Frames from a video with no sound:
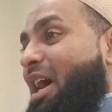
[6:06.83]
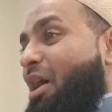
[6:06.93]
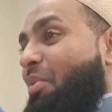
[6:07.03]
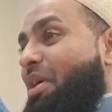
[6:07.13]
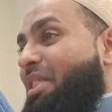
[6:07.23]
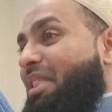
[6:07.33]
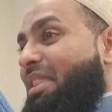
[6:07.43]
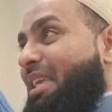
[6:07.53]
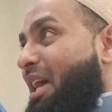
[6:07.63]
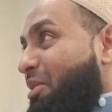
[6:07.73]
with
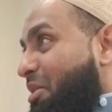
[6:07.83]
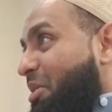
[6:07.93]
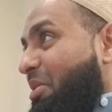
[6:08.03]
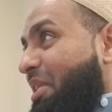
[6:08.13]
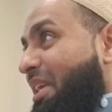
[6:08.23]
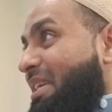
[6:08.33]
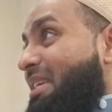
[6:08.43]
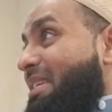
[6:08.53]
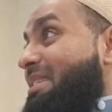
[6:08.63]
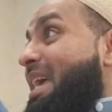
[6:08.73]
the yellow clothing,
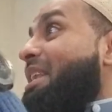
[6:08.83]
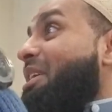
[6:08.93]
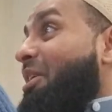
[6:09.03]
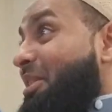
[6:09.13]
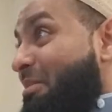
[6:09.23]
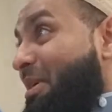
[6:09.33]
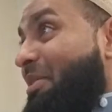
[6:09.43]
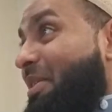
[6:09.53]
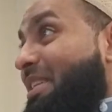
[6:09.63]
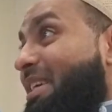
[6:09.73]
standing on the minaret,